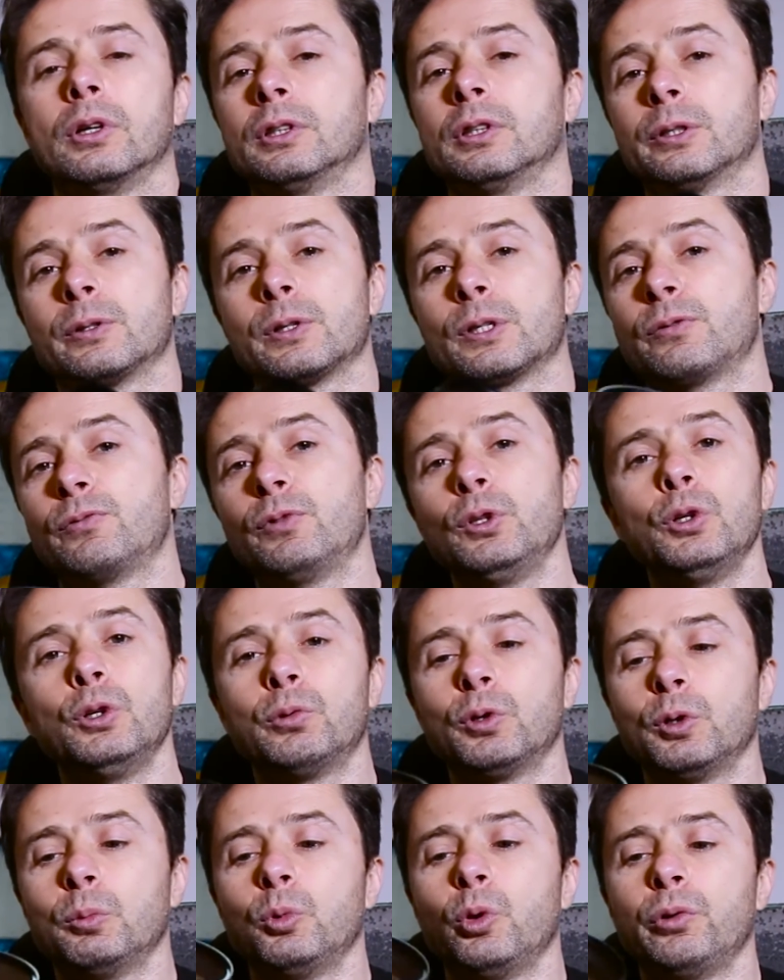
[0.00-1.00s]
There is
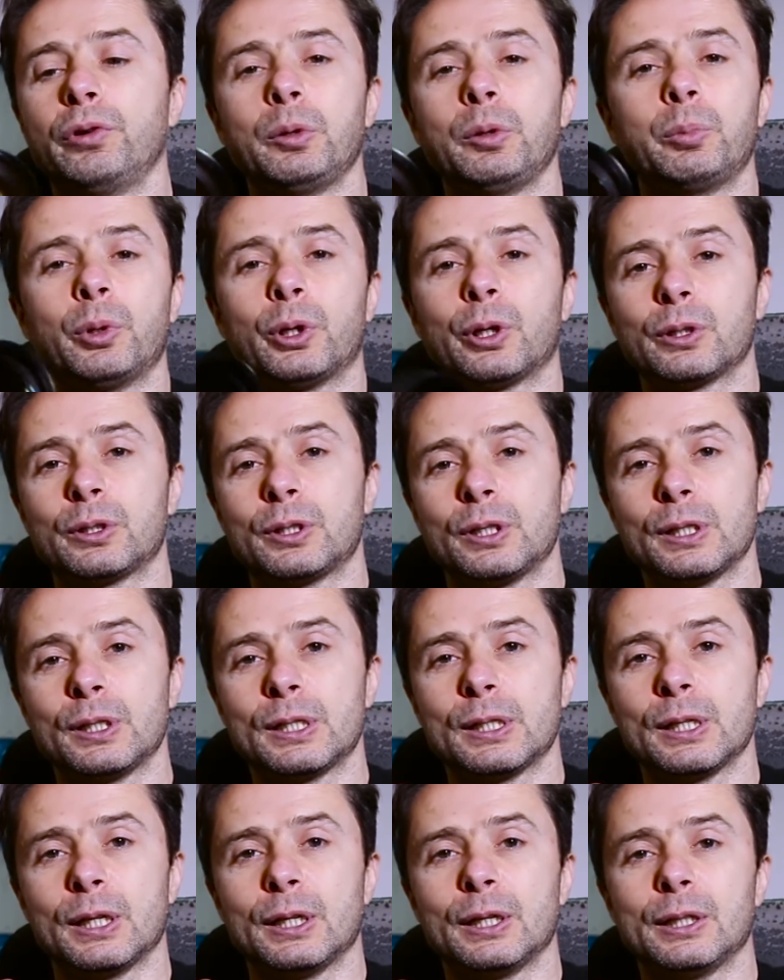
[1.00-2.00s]
fewer moving parts
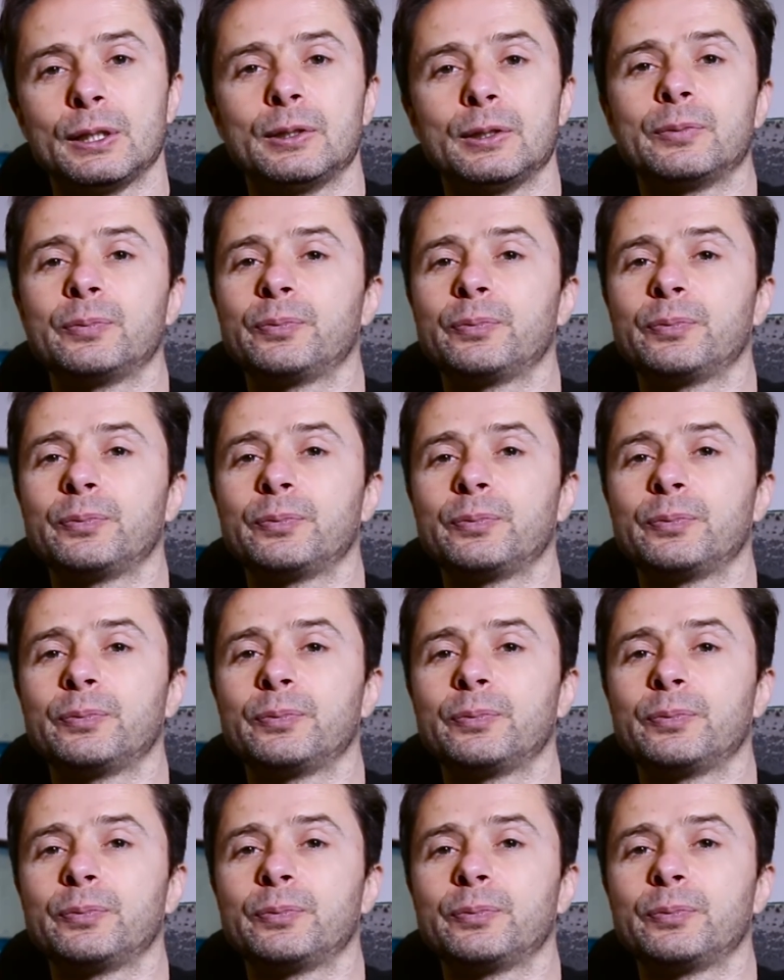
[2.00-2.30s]
inside.